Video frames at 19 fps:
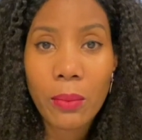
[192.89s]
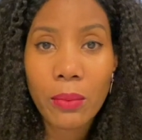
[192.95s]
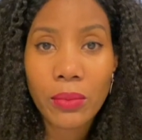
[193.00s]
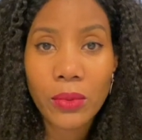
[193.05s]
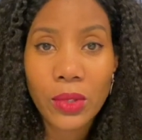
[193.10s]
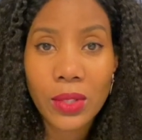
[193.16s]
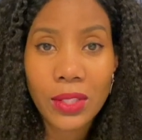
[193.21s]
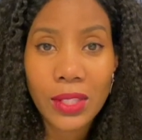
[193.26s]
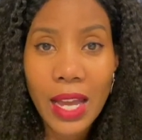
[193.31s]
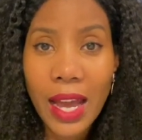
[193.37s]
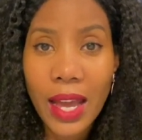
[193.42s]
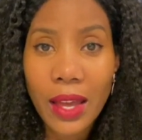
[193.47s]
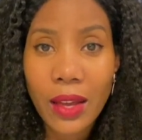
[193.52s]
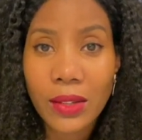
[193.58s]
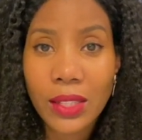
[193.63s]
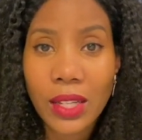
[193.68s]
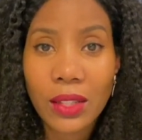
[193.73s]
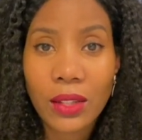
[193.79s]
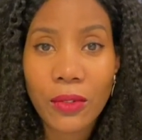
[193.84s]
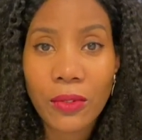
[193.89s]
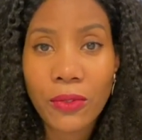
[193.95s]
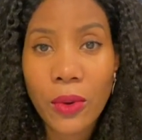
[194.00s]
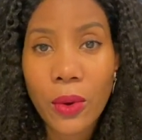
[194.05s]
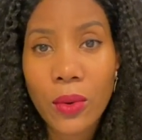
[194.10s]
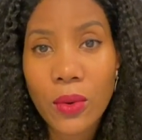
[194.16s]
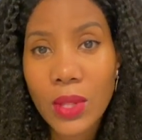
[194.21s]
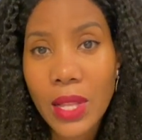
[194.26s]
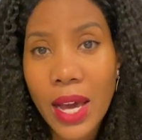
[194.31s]
styles, like the
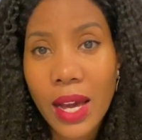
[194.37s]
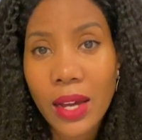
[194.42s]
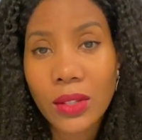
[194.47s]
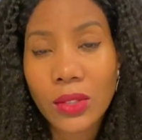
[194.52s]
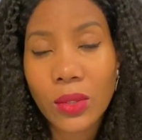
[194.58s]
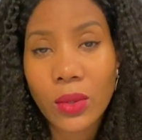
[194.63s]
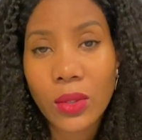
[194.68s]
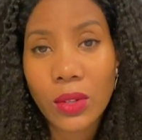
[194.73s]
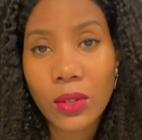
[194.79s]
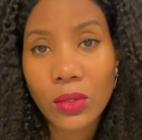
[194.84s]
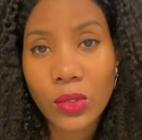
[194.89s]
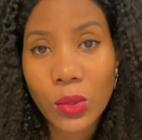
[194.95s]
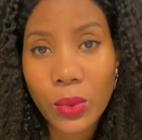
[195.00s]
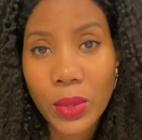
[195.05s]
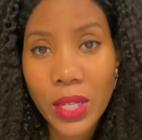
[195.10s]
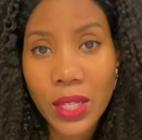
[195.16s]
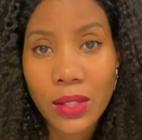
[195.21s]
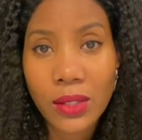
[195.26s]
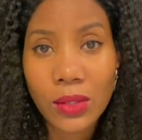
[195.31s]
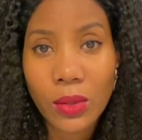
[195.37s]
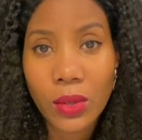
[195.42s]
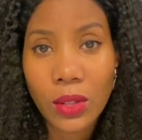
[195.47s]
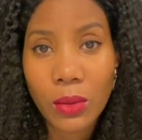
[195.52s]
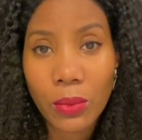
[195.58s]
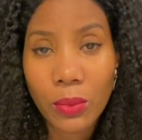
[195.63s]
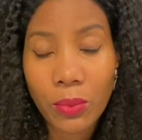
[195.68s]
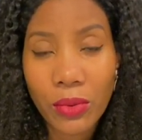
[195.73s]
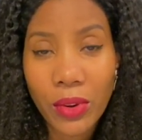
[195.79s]
faux locks or the twists or
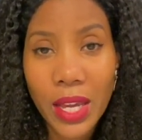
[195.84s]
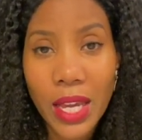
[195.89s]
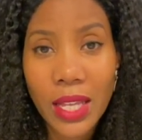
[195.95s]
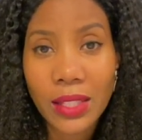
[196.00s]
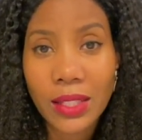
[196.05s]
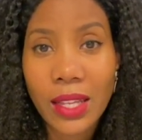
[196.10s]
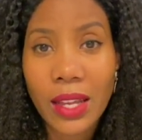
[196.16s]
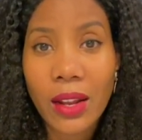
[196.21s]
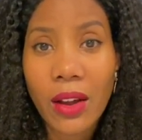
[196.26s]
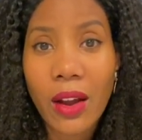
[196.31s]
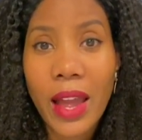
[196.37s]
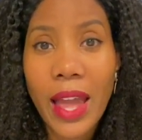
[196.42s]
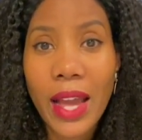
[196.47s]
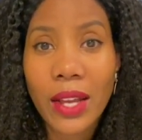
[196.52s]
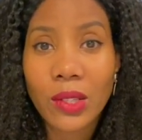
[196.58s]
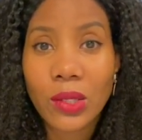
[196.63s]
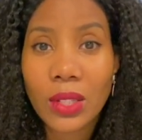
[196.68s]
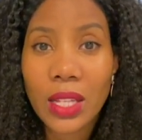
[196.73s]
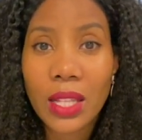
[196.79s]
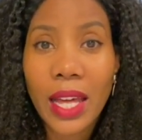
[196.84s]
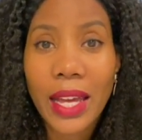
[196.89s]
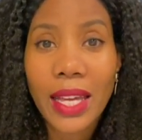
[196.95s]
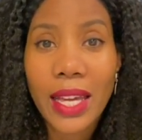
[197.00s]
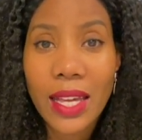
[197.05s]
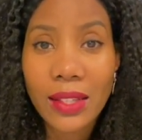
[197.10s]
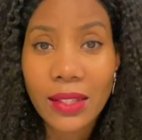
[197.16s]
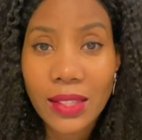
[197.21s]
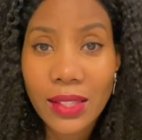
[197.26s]
the braids that are actually like
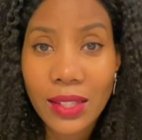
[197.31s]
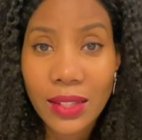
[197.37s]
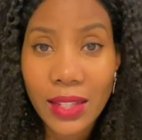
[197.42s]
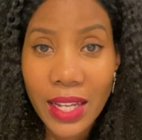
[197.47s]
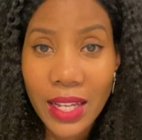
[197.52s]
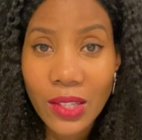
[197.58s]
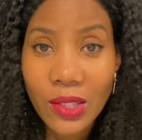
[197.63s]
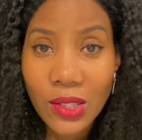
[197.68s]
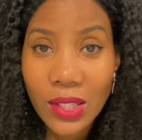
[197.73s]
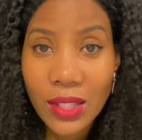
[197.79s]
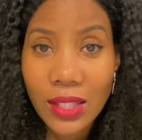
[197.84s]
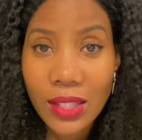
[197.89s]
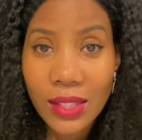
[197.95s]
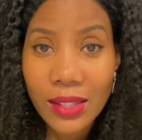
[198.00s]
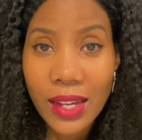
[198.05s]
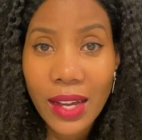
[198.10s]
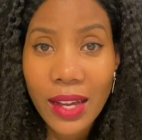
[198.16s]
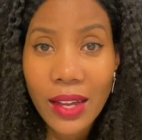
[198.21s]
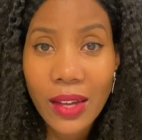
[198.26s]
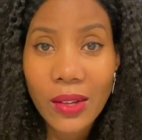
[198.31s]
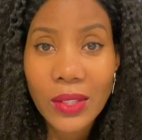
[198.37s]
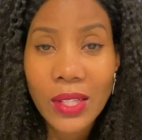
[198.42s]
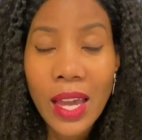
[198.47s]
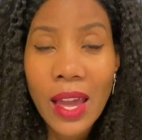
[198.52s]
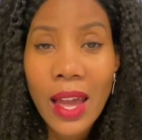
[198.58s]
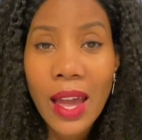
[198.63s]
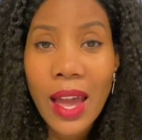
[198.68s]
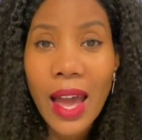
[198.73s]
installation styles,
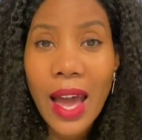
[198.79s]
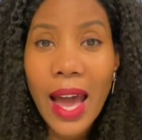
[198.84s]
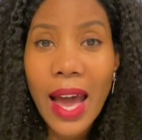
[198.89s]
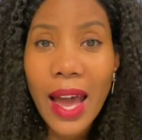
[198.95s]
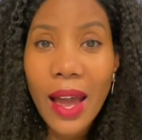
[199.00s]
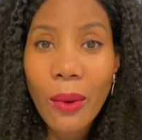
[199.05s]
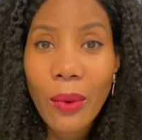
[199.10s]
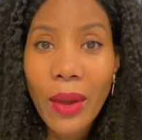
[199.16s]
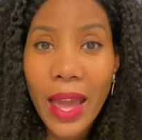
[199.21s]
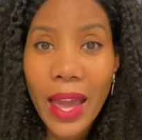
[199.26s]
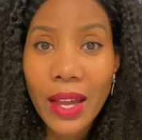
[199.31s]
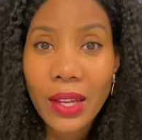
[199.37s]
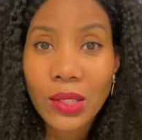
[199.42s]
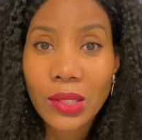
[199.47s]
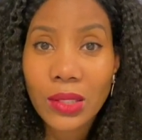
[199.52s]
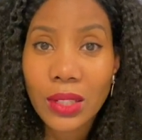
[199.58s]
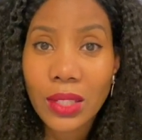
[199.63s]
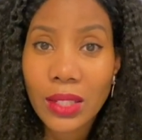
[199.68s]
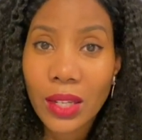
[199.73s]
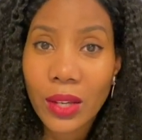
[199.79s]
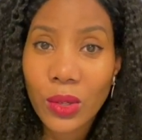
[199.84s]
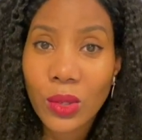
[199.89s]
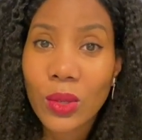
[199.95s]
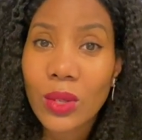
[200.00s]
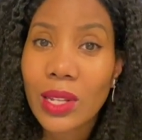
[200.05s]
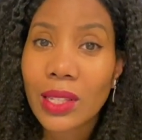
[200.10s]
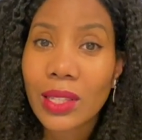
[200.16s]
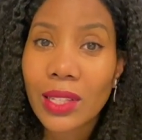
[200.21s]
I would actually tell
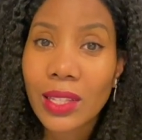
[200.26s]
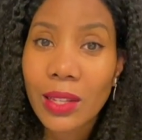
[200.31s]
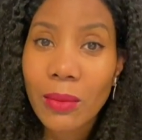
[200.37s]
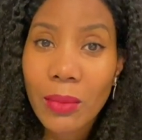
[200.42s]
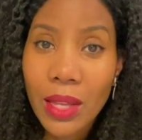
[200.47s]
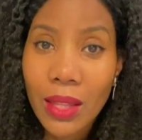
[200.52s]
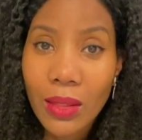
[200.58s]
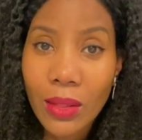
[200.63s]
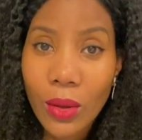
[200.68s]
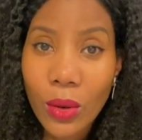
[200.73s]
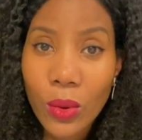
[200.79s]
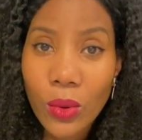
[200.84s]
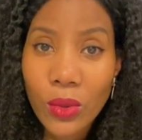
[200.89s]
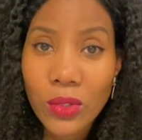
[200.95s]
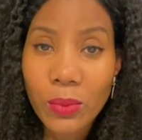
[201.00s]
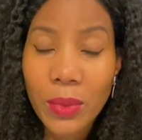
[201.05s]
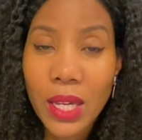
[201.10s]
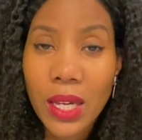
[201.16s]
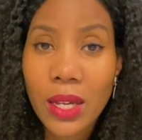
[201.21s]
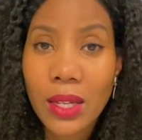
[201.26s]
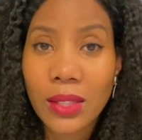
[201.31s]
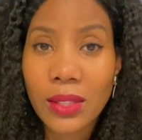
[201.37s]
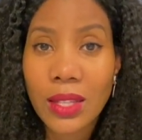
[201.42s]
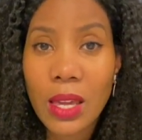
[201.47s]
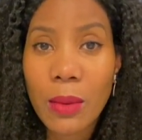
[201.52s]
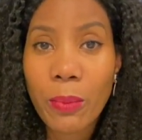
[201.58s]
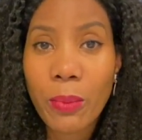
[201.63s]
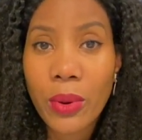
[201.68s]
you to limit those, because
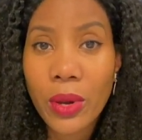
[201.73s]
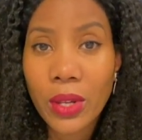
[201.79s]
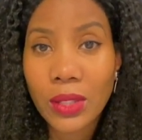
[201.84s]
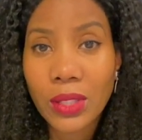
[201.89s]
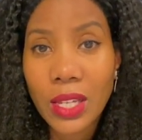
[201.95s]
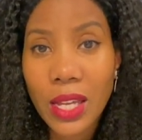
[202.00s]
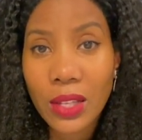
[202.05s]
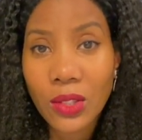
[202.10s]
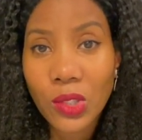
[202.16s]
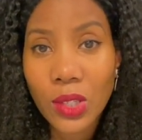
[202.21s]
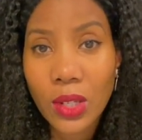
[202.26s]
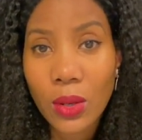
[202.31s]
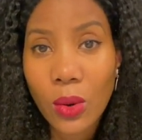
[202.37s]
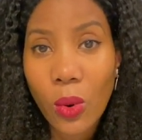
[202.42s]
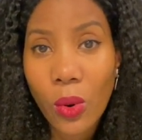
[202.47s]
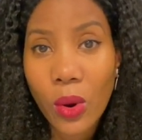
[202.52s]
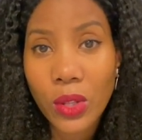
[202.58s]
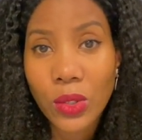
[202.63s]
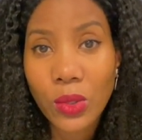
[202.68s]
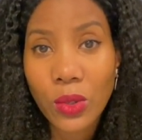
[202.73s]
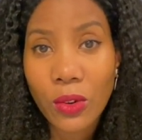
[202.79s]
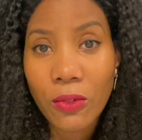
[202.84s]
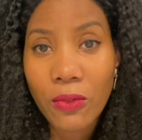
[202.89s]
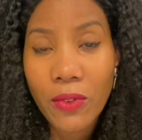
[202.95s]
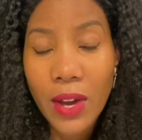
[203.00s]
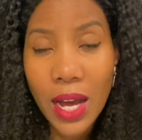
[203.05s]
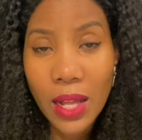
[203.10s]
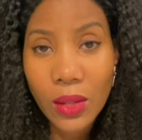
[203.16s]
they put tension on your
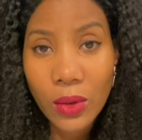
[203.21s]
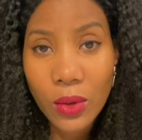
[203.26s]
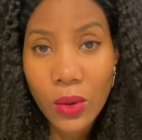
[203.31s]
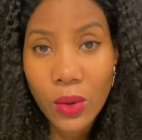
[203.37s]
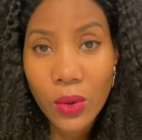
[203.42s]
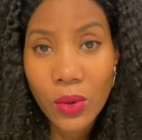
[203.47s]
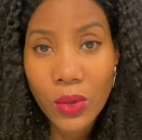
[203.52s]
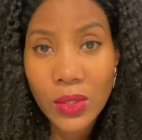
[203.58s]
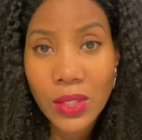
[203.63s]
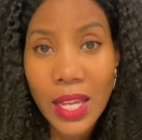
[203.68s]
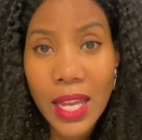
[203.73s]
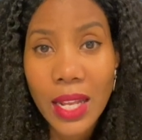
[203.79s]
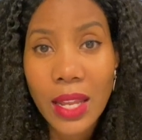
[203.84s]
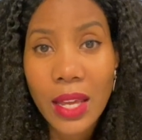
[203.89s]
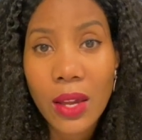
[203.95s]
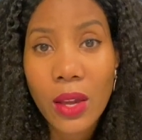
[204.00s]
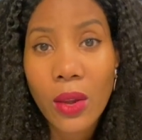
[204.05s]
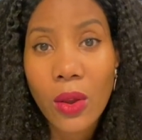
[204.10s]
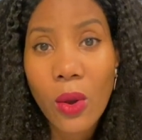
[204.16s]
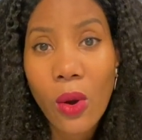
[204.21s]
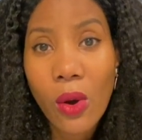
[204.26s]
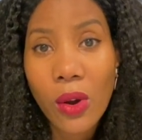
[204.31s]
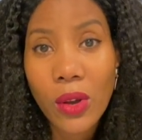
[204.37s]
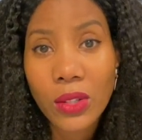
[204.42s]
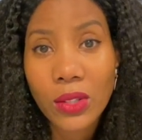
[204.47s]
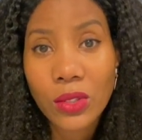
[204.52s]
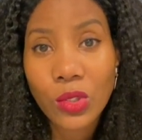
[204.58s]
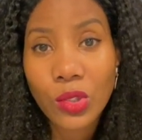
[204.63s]
follicles and it can
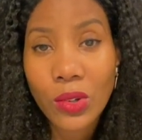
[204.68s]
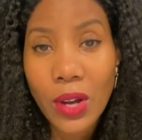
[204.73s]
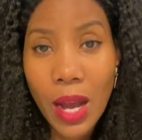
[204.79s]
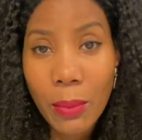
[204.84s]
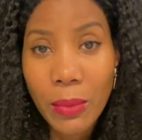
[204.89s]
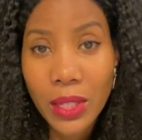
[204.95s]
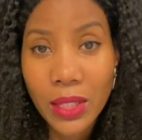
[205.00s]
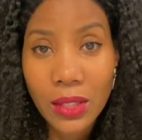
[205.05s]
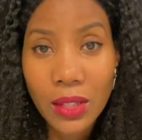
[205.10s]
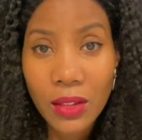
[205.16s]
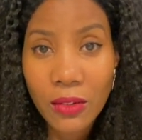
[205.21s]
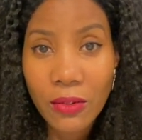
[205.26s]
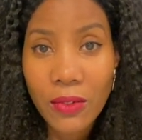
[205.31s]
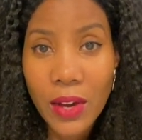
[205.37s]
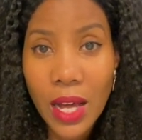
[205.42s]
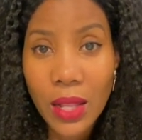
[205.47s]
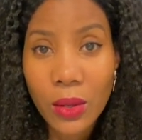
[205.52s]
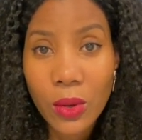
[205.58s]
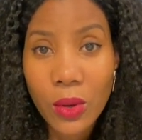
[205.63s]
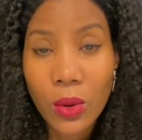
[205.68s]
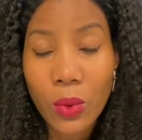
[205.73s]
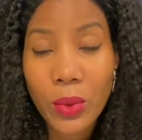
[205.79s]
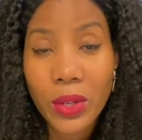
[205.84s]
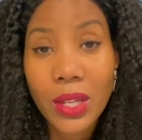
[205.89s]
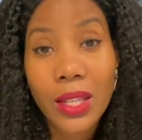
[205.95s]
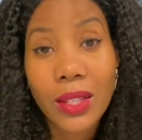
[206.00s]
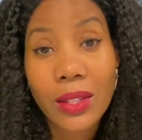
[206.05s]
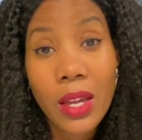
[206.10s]
cause trauma to the follicle,
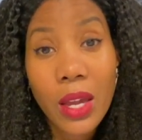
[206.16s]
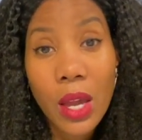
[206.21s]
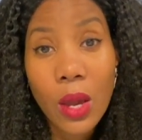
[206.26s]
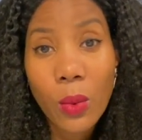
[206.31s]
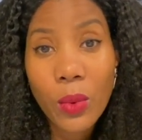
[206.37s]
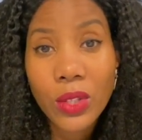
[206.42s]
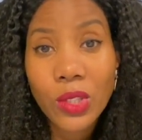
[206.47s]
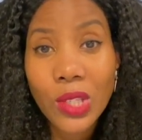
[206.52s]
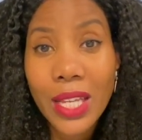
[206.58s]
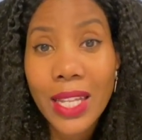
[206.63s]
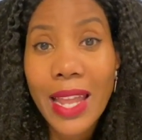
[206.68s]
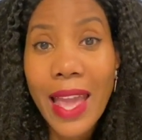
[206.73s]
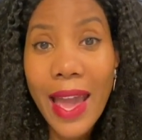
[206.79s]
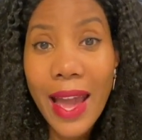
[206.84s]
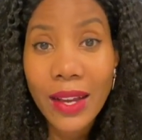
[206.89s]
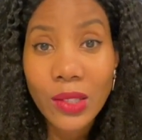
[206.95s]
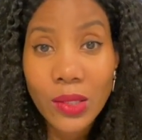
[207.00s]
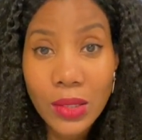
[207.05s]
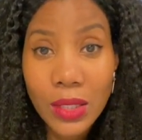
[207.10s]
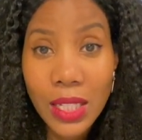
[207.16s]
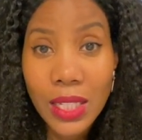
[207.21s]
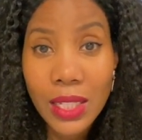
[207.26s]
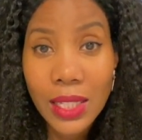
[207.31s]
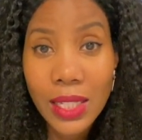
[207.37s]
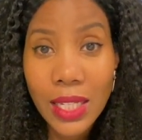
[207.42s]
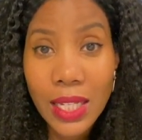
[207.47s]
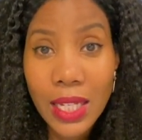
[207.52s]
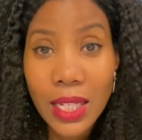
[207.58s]
which can actually
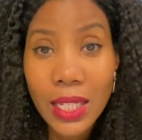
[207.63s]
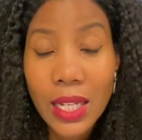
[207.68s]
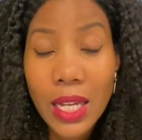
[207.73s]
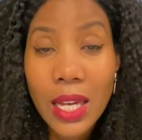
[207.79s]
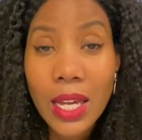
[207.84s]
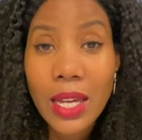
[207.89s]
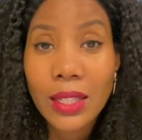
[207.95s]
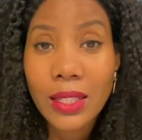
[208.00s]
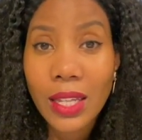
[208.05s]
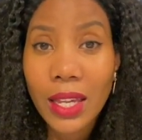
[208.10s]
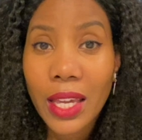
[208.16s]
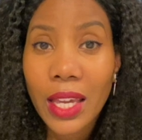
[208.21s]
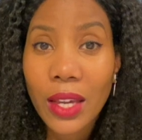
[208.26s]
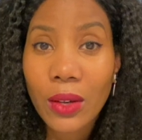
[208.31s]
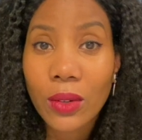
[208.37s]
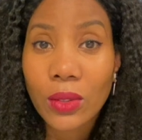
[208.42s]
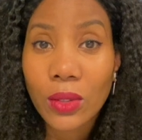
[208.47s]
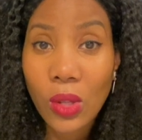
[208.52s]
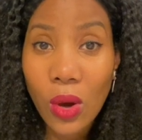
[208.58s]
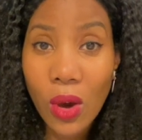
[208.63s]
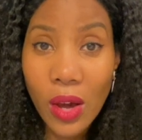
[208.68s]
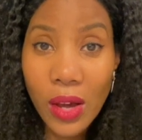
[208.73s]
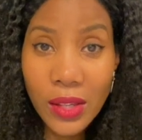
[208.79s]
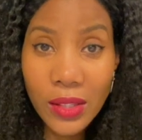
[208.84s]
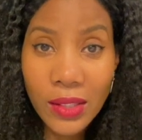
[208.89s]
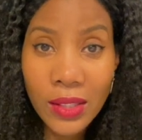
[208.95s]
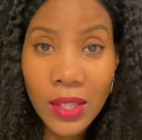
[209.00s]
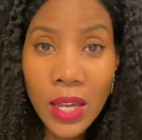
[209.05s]
lead to hair
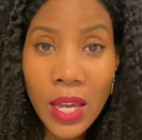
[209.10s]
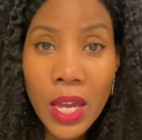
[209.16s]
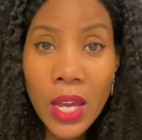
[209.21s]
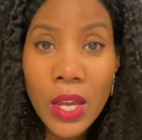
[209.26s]
loss.